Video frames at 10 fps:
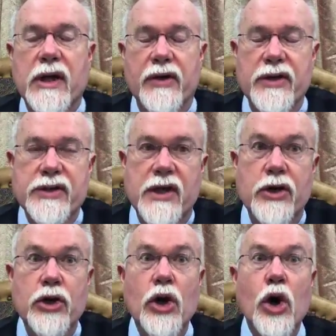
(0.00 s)
Now, this
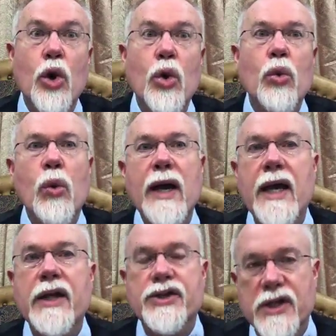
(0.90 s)
in no
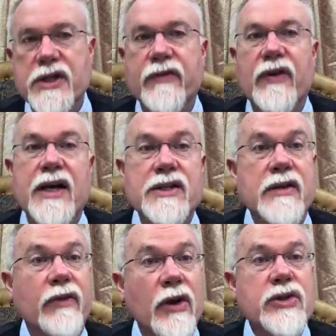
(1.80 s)
way justifies
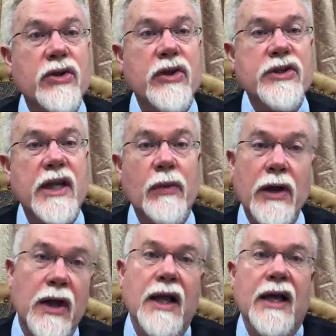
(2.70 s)
the falsehood, saying,
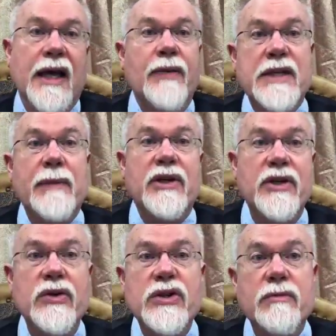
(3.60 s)
well, God was able to
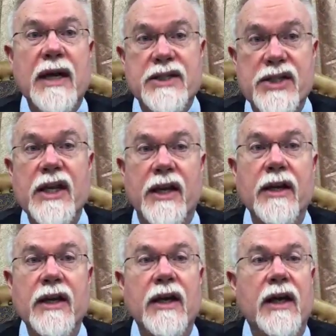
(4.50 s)
use my sin,